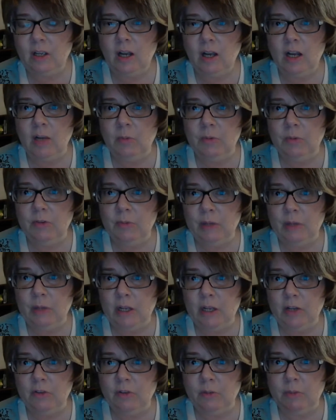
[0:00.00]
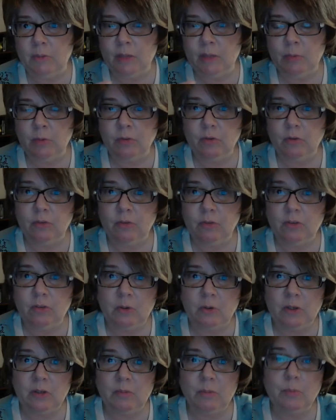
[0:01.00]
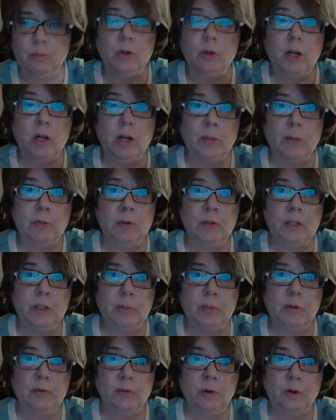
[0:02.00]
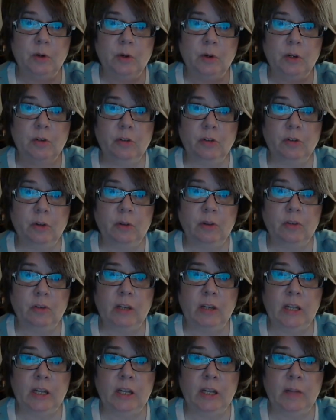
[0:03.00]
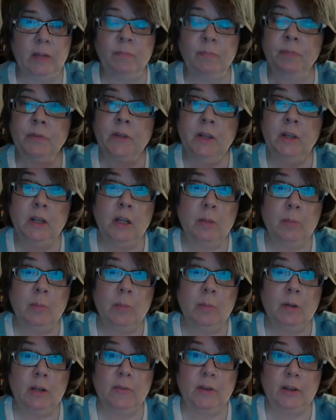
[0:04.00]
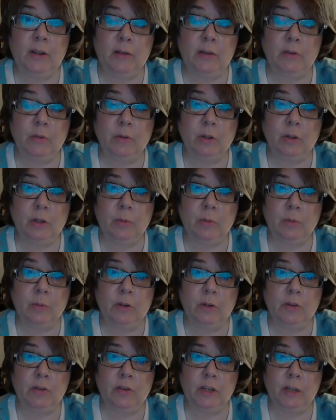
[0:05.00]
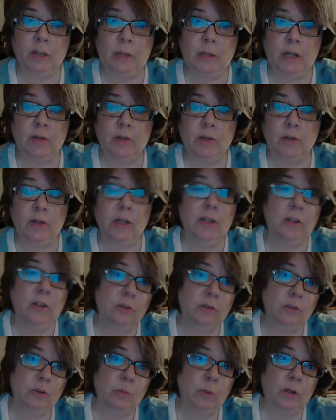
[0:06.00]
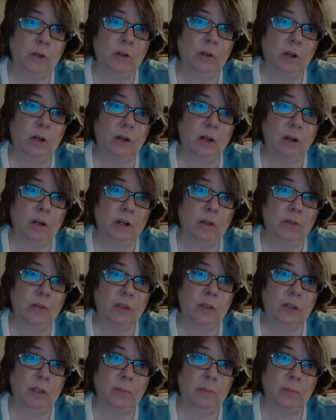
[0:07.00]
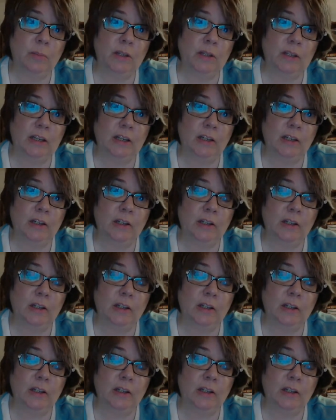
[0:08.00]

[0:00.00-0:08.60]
I want to actually be able to do it properly before I show the tam. But if I never really work the tam out, I can do one on the beanie.